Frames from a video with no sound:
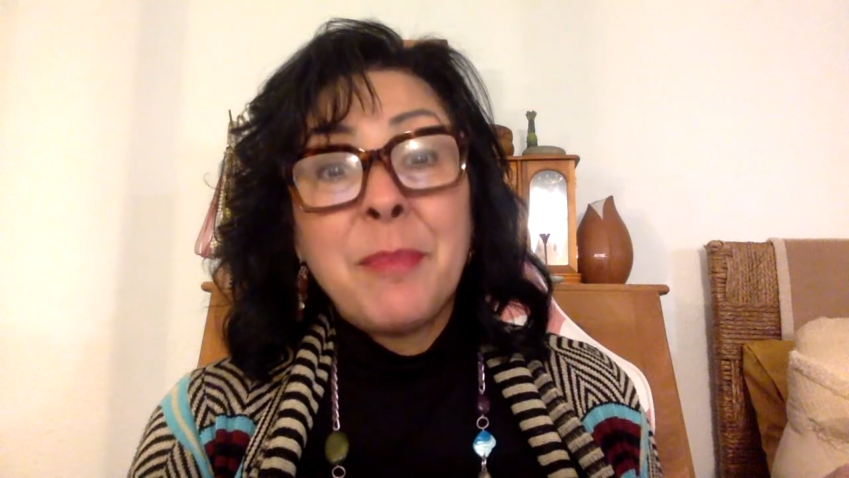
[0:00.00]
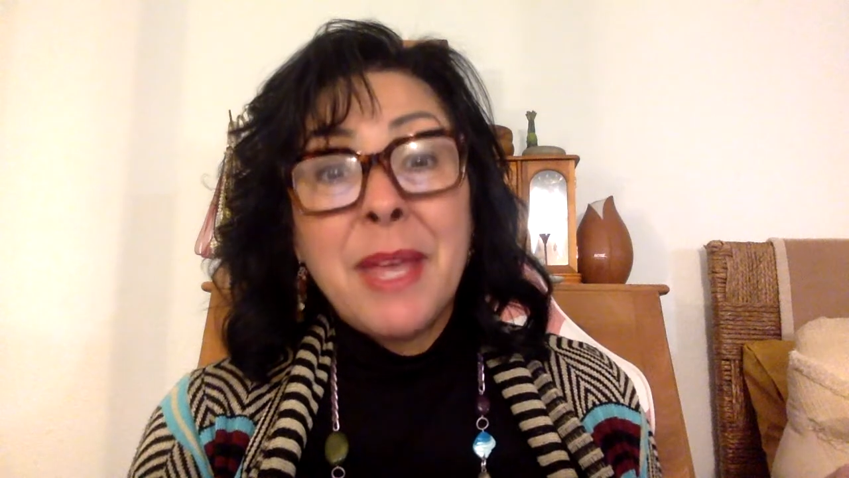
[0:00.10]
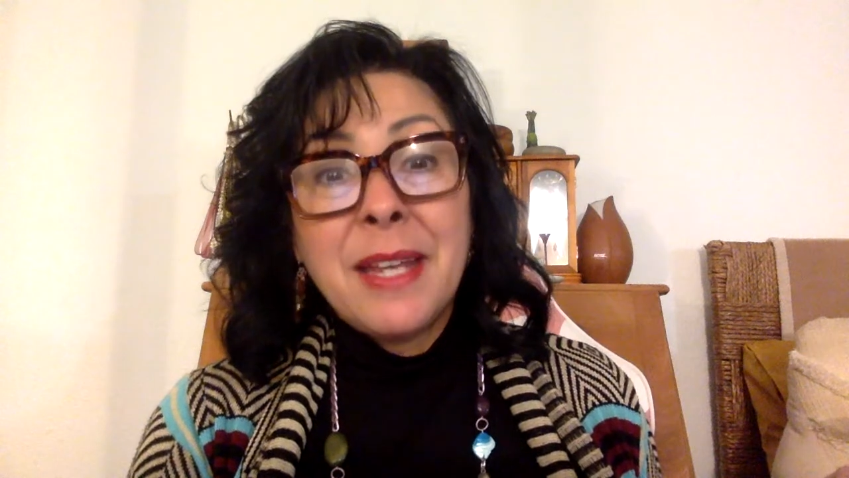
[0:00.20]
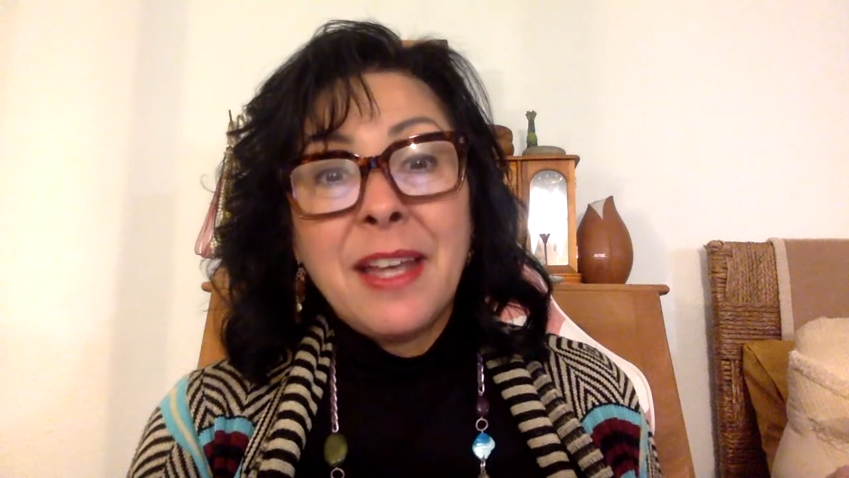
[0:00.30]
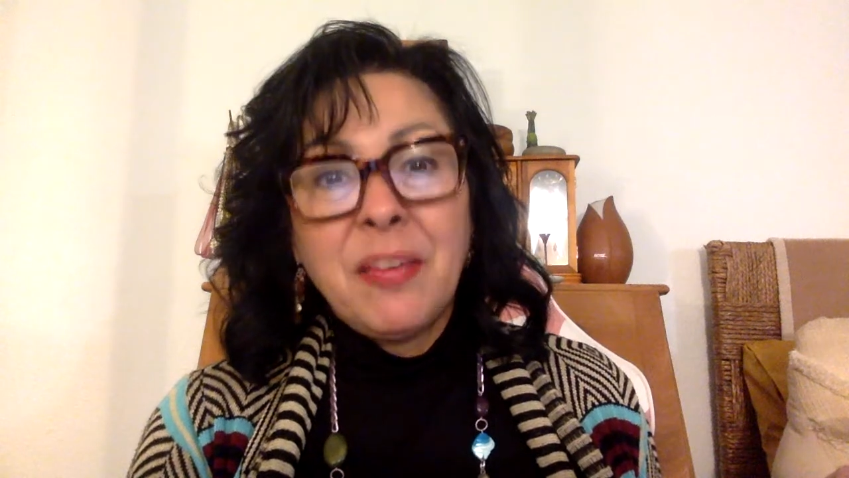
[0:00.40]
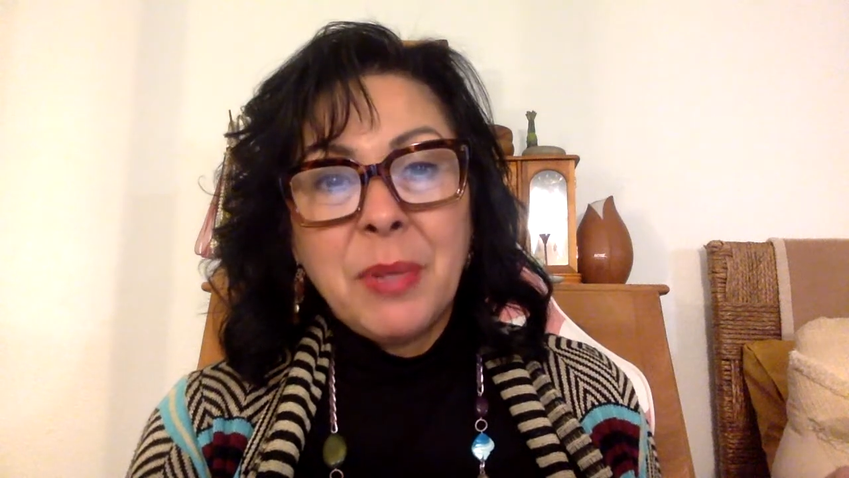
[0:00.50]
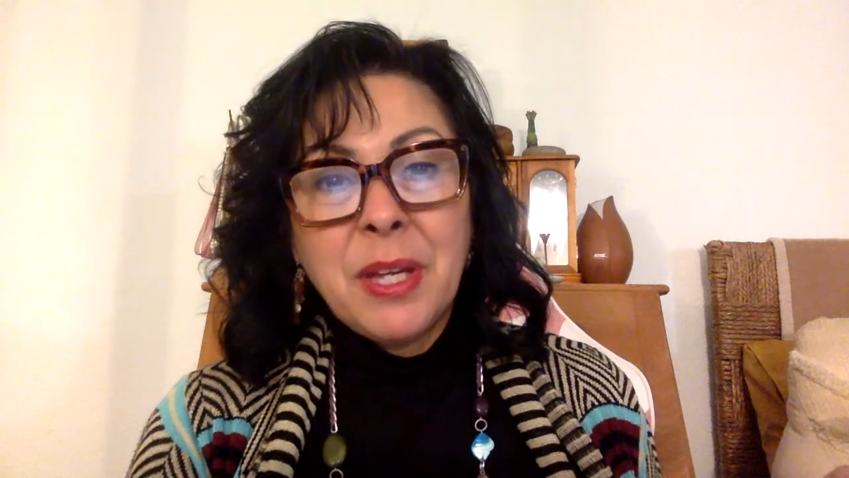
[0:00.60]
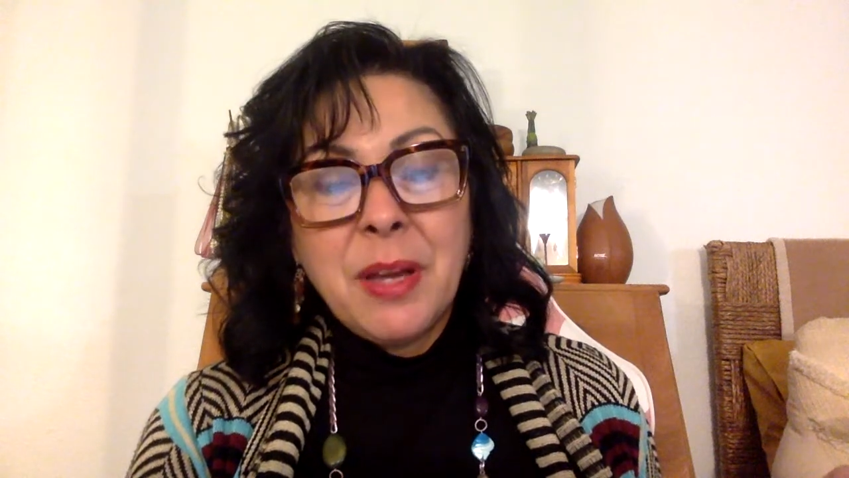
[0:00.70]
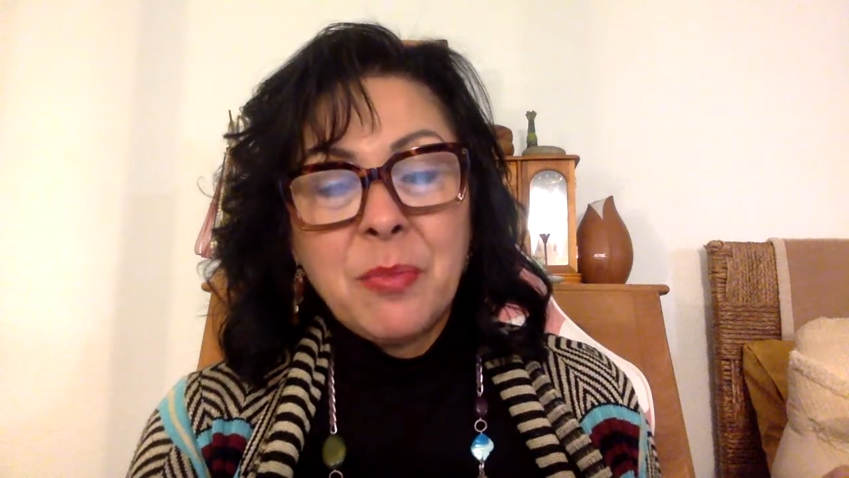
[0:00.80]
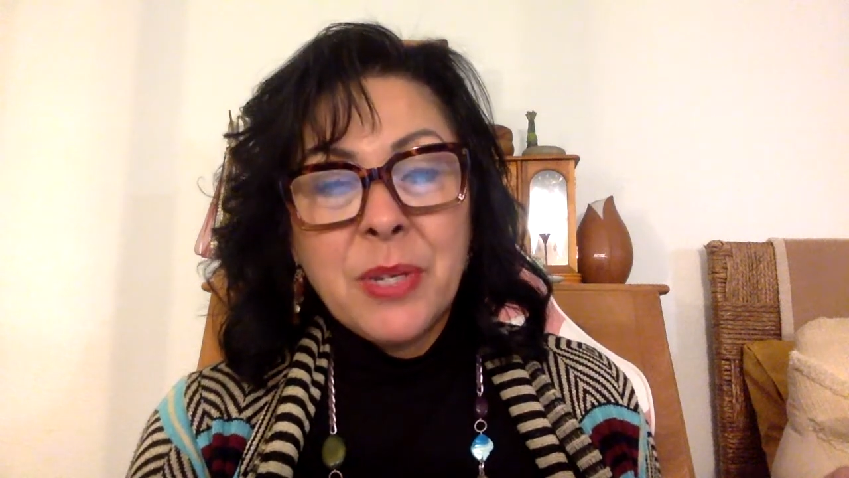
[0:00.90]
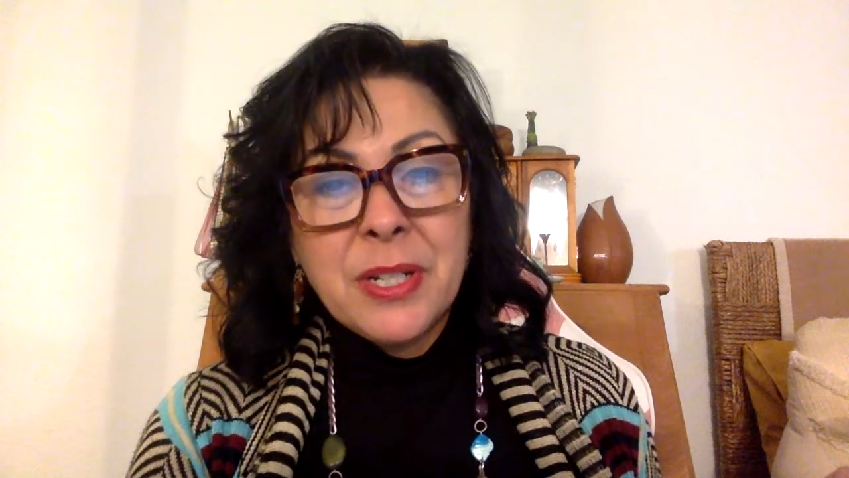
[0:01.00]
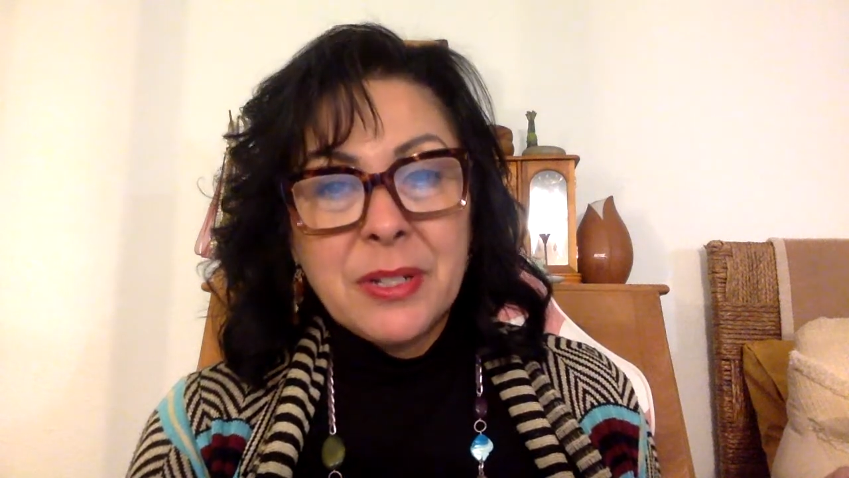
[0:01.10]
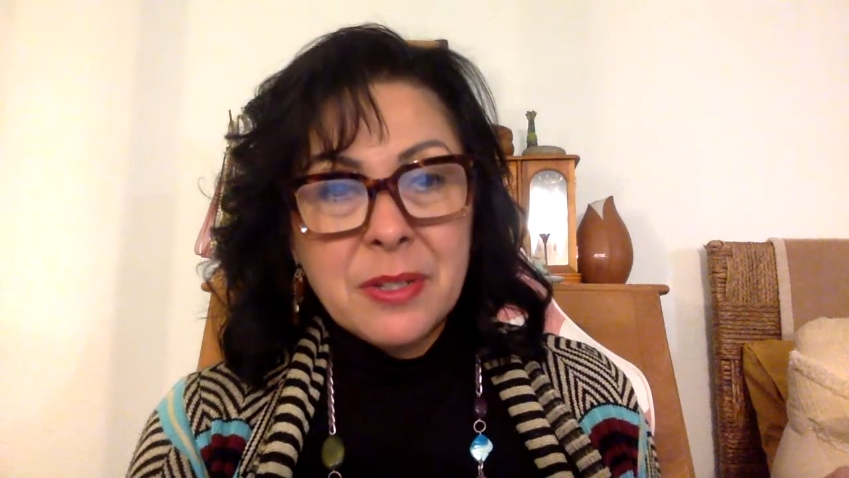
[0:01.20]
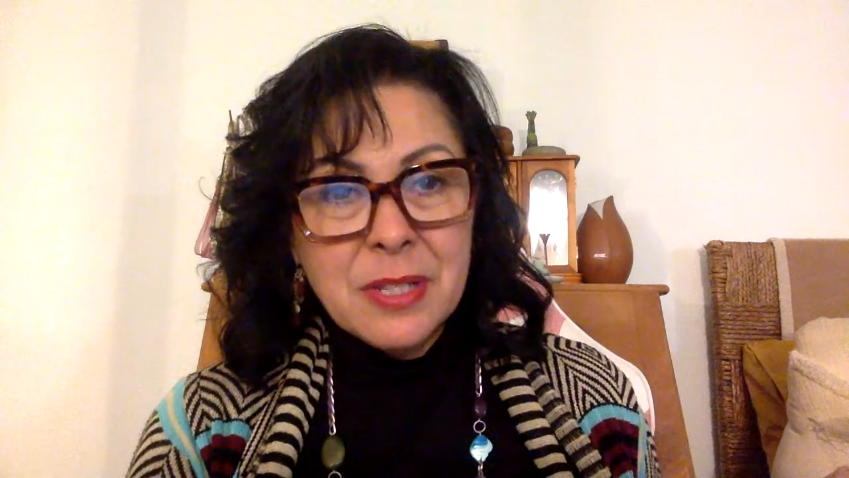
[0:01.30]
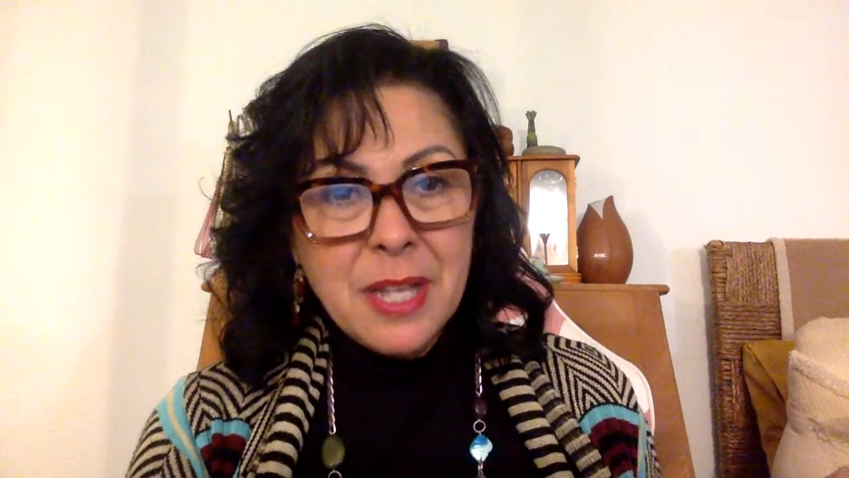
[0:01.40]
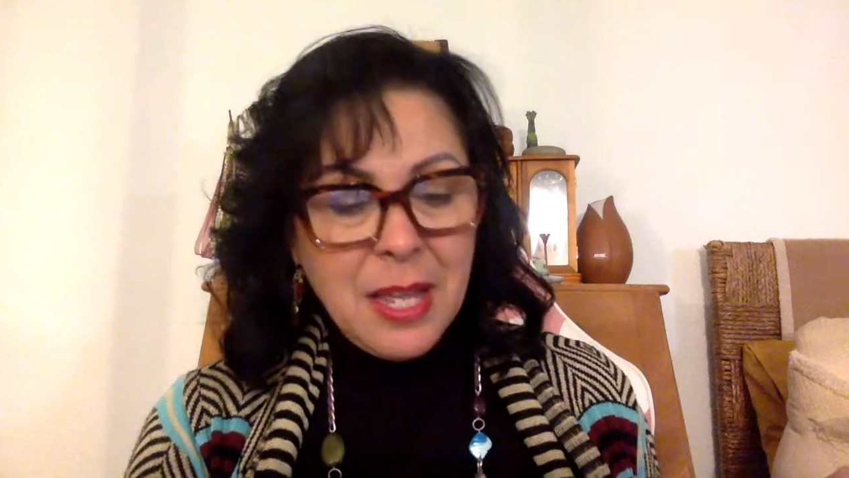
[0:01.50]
men have become widows.